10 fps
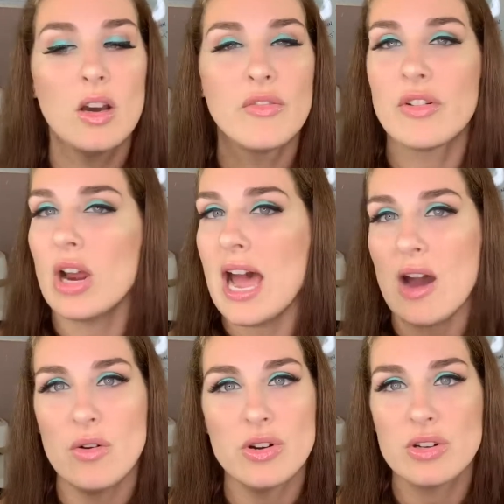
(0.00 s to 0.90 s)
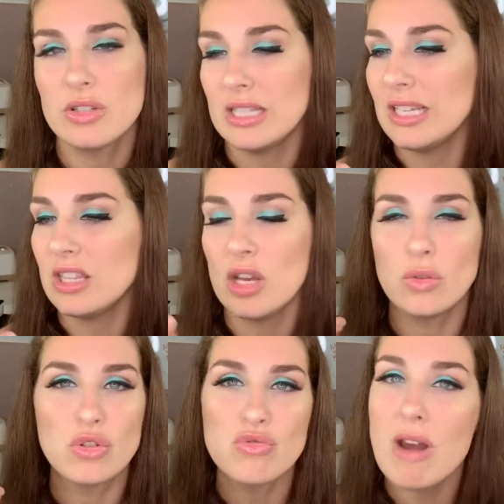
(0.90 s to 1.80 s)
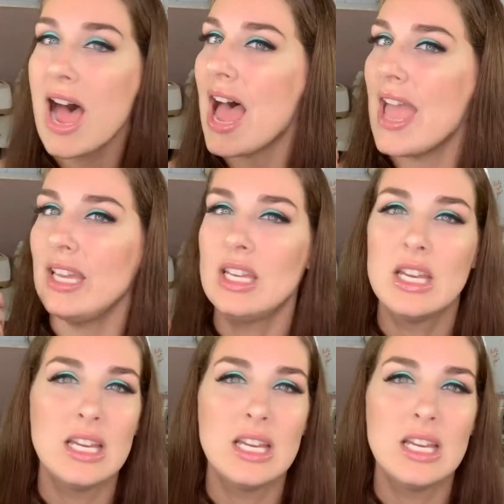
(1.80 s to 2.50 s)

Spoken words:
for hours. Like, they'll dry.